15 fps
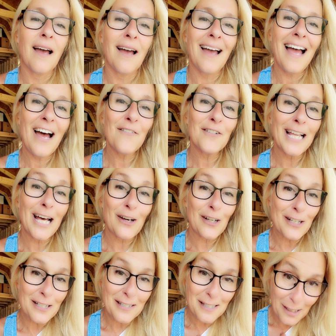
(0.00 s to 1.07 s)
have allowed
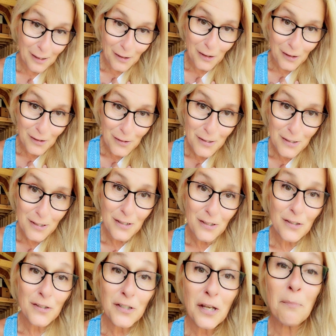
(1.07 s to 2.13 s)
us sinners
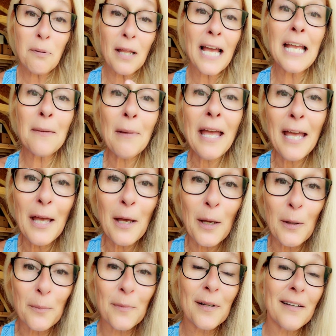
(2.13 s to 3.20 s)
to blame
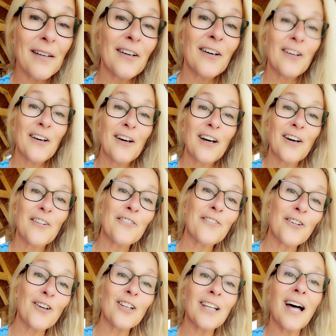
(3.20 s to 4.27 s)
Him
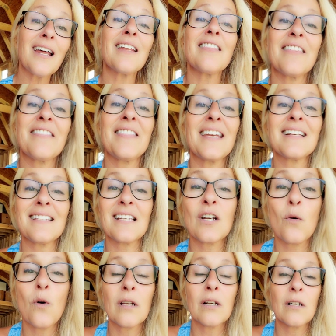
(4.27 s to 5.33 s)
for a lot of the things that
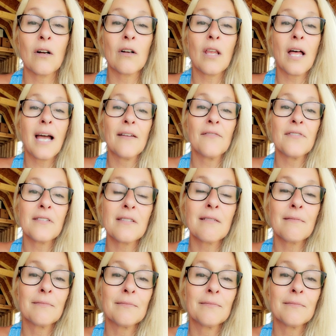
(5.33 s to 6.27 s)
go on in our lives.